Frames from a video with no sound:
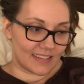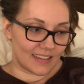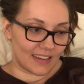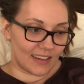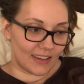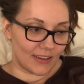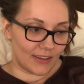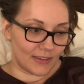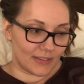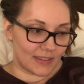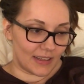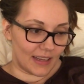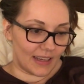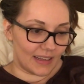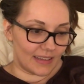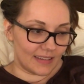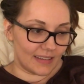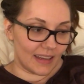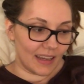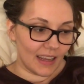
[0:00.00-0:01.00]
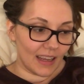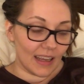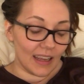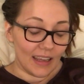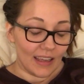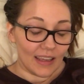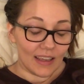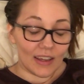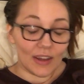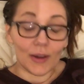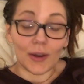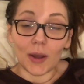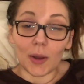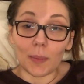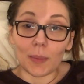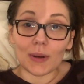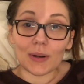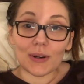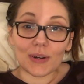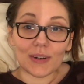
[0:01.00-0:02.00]
slow day today
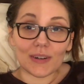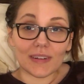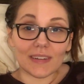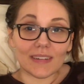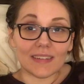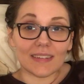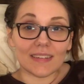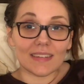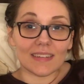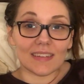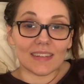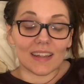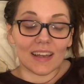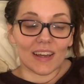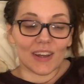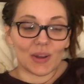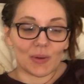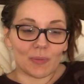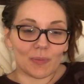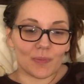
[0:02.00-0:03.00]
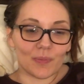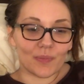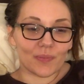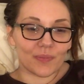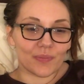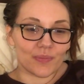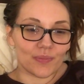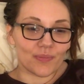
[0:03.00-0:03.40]
because um,